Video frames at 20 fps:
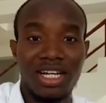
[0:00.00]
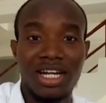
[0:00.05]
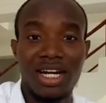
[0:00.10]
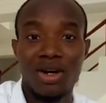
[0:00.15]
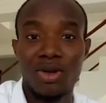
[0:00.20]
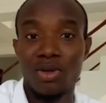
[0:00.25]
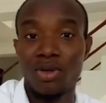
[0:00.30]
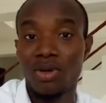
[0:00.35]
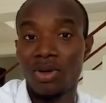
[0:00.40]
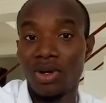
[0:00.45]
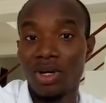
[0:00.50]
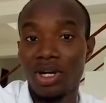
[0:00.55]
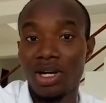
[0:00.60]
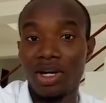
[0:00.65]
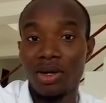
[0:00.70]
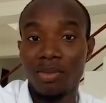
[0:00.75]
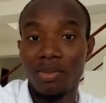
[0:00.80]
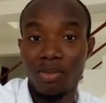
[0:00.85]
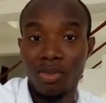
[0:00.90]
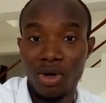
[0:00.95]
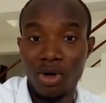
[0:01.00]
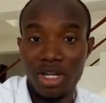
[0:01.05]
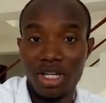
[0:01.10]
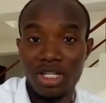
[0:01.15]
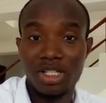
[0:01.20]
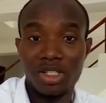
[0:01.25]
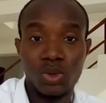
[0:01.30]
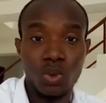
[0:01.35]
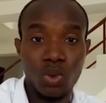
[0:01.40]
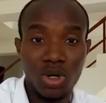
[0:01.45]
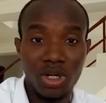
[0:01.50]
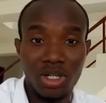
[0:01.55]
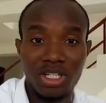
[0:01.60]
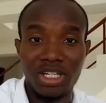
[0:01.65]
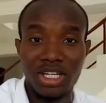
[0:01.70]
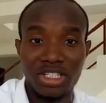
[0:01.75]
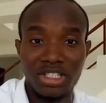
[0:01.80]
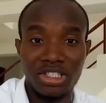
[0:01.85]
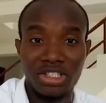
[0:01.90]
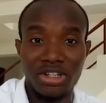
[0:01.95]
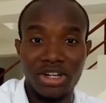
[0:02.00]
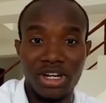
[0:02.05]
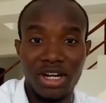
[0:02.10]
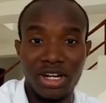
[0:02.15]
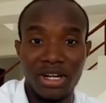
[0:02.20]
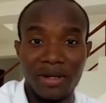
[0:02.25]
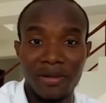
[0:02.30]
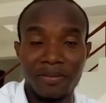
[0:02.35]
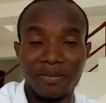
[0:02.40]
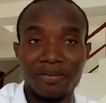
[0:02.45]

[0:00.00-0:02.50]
how mortgages work in Nigeria.